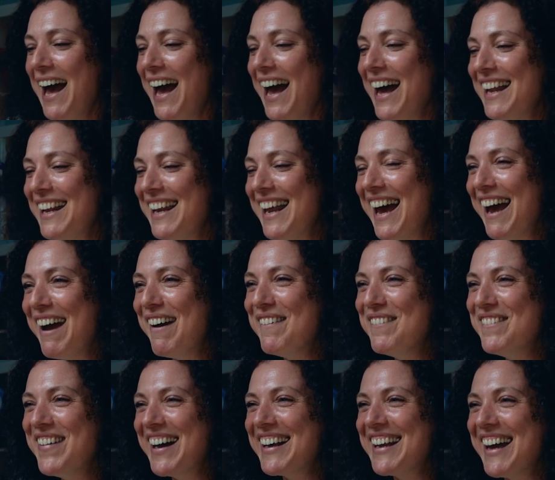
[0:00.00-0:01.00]
And
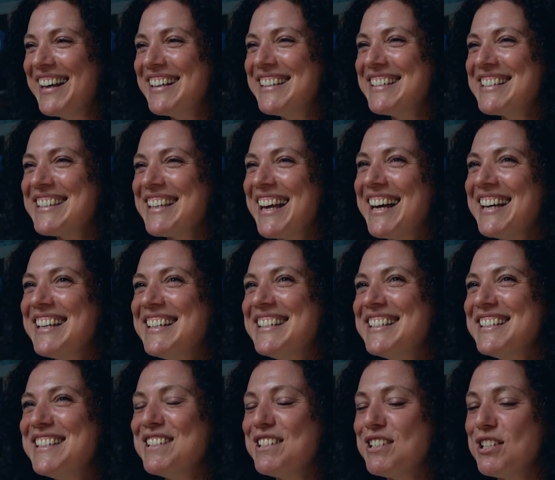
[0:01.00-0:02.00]
I
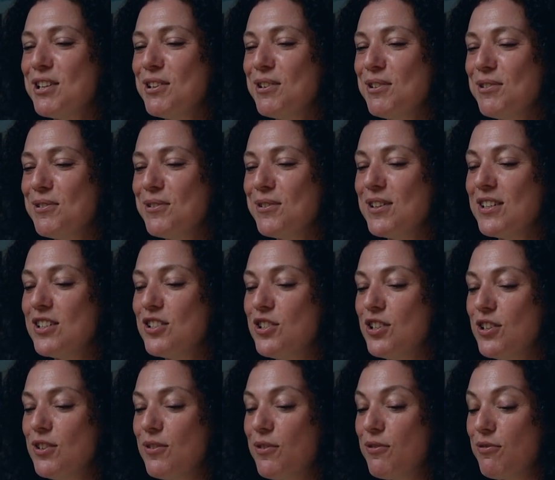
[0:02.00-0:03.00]
decided to
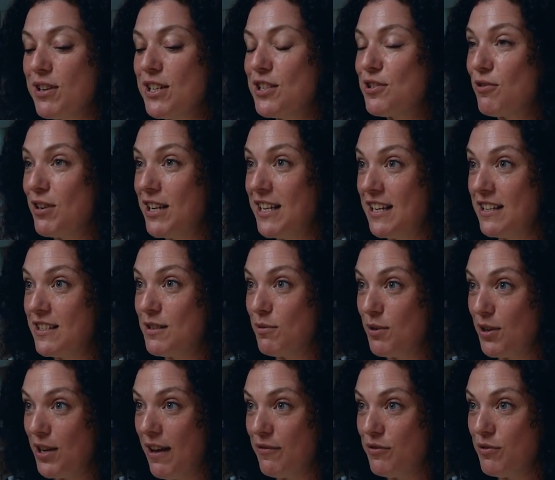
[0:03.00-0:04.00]
do three screenings. So
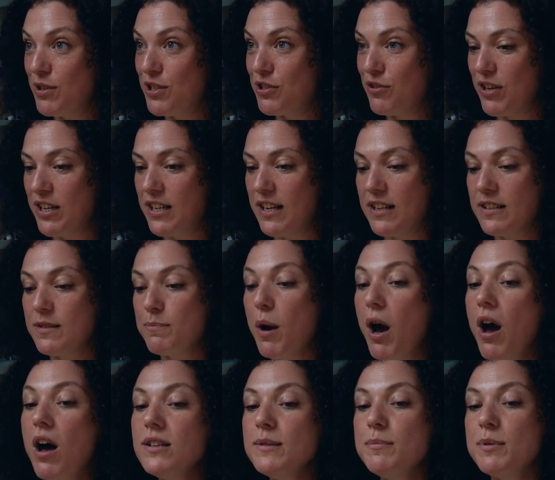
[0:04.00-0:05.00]
we're gonna have three screenings,
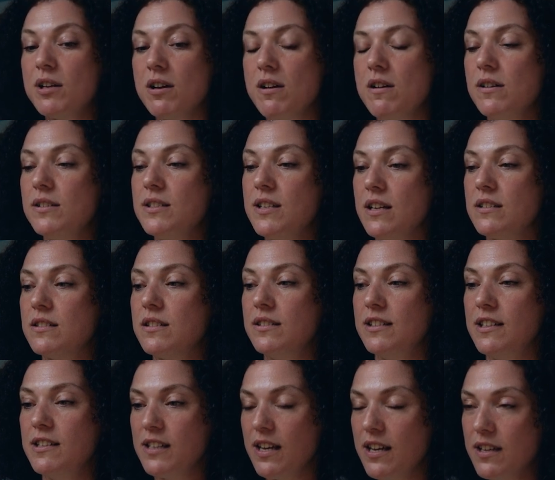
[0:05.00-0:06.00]
partly because I'd done
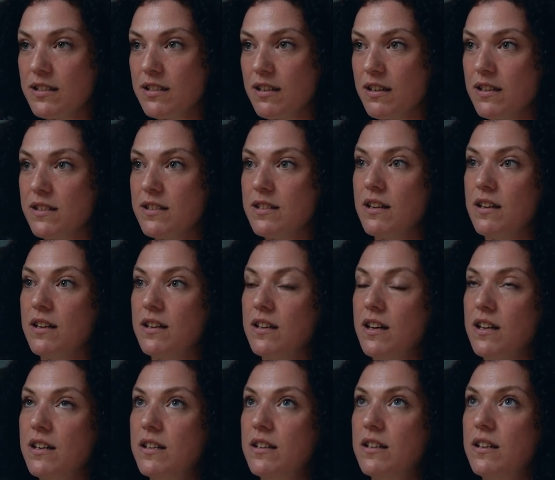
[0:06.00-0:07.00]
this Kickstarter
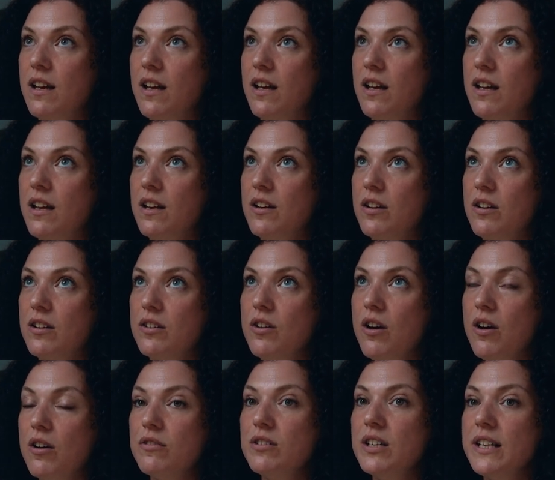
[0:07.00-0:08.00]
and
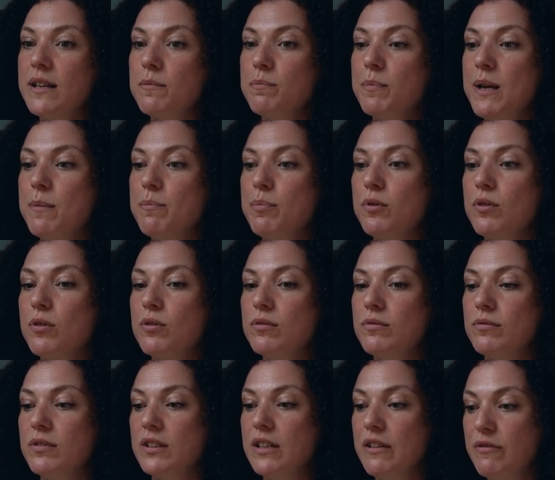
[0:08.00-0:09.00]
not only had people
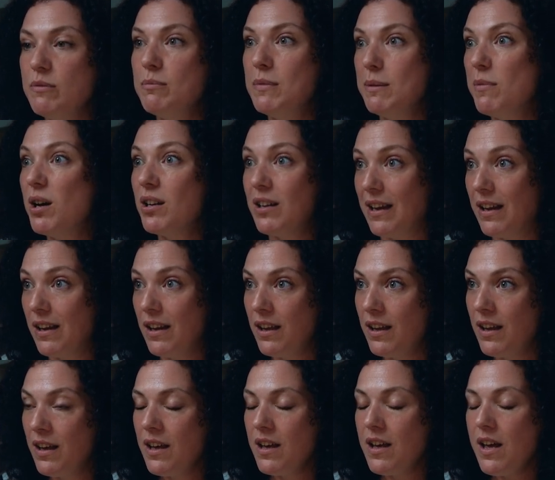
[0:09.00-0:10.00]
given me money,